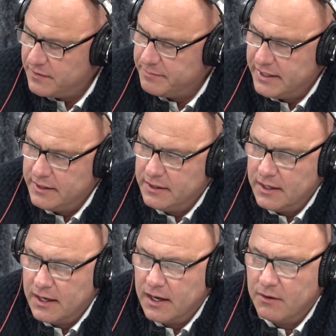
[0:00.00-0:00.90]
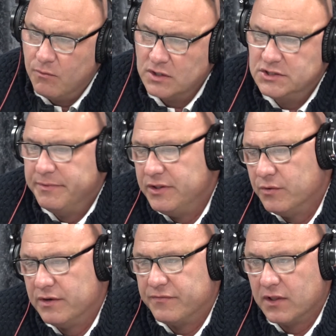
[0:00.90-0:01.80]
I mean, once you've been
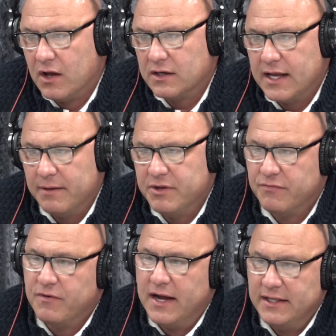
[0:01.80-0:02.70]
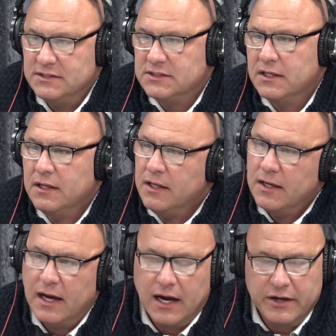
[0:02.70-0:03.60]
doing it for a long time, your friends
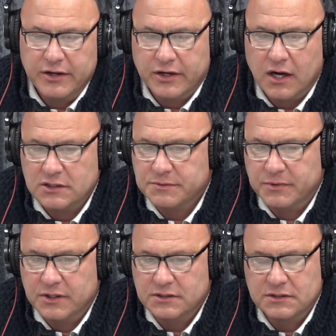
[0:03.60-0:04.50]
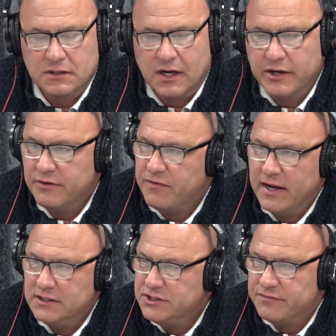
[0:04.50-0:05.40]
are your customers, are your
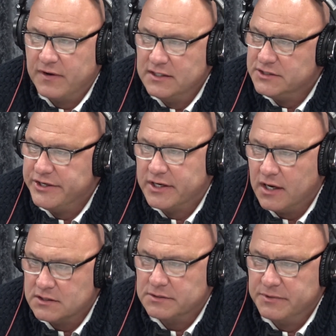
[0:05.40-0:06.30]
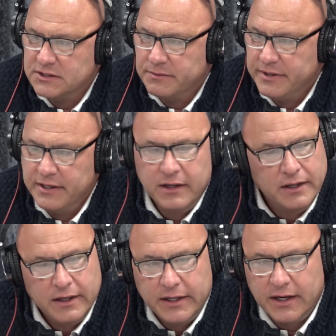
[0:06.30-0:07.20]
friends are your customers. I mean,
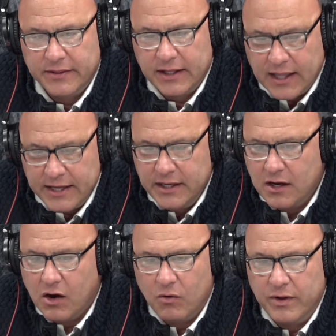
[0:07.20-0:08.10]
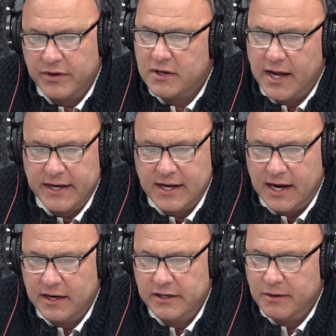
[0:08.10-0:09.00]
they let you go with a credit
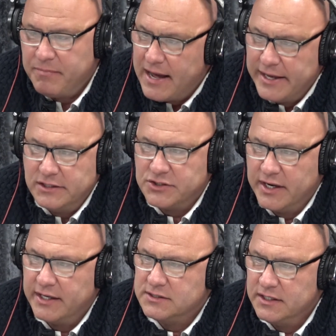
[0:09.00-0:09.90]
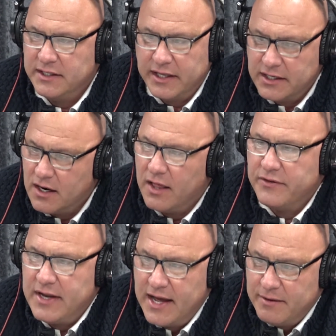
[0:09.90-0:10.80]
card. You're buying drinks and dinner all
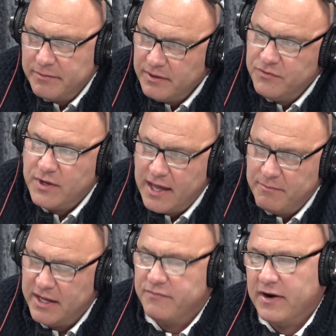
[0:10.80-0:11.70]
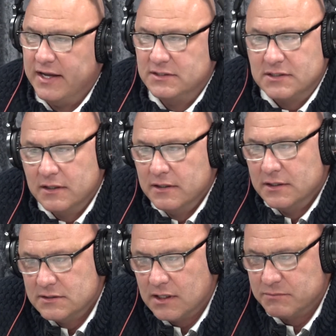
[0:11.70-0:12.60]
the time, and if you can't make friends,
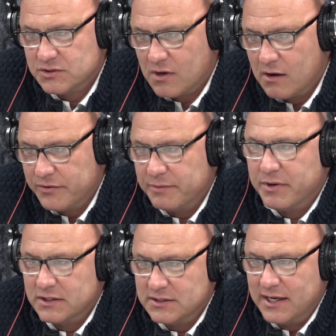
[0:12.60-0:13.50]
something's wrong with your personality.